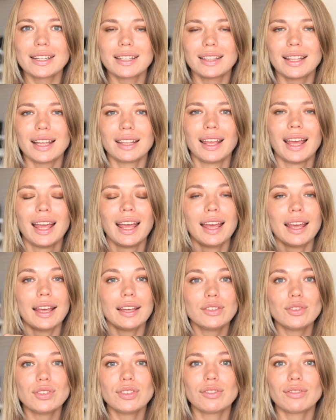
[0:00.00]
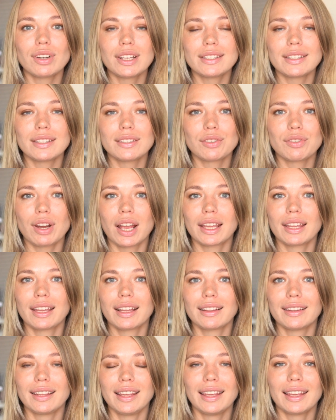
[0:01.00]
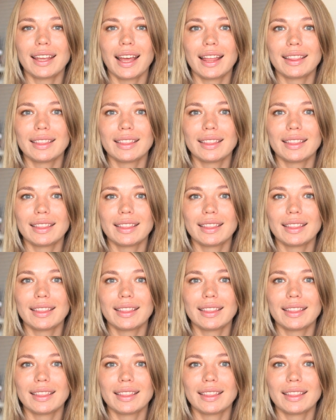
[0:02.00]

and then it generates a tracking link,